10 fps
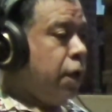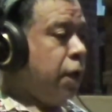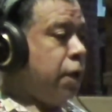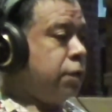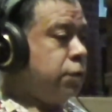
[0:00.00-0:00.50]

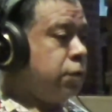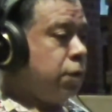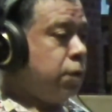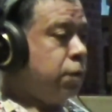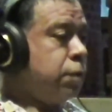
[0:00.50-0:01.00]
And
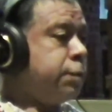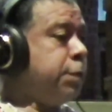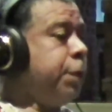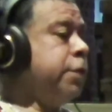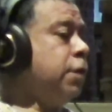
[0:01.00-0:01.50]
so
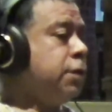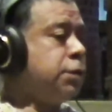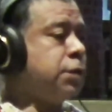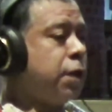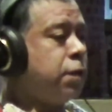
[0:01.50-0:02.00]
depending on the
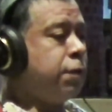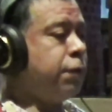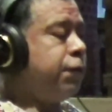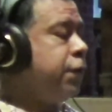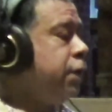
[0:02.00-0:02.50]
style of the
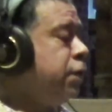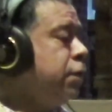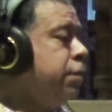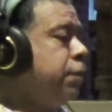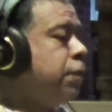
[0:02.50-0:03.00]

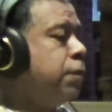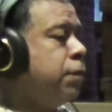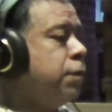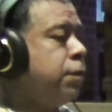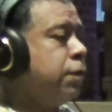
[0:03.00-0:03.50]
film
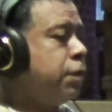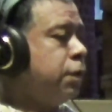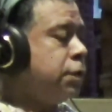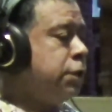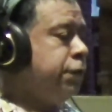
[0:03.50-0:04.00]
or
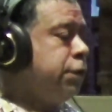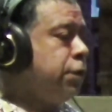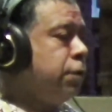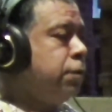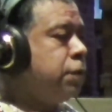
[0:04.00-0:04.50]
the TV
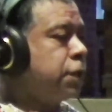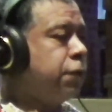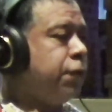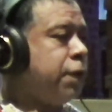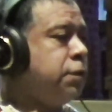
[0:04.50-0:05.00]
show, like the
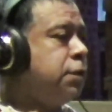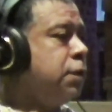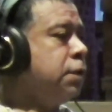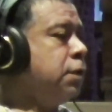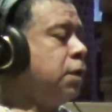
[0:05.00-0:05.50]
fights
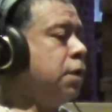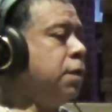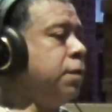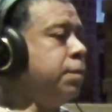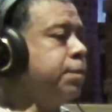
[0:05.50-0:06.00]
in
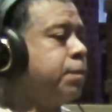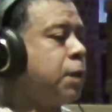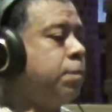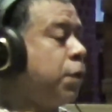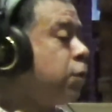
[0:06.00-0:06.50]

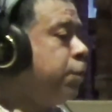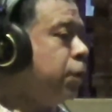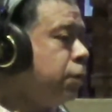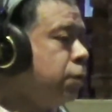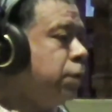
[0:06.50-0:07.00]
Marco
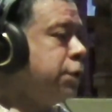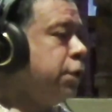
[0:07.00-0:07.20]
Polo and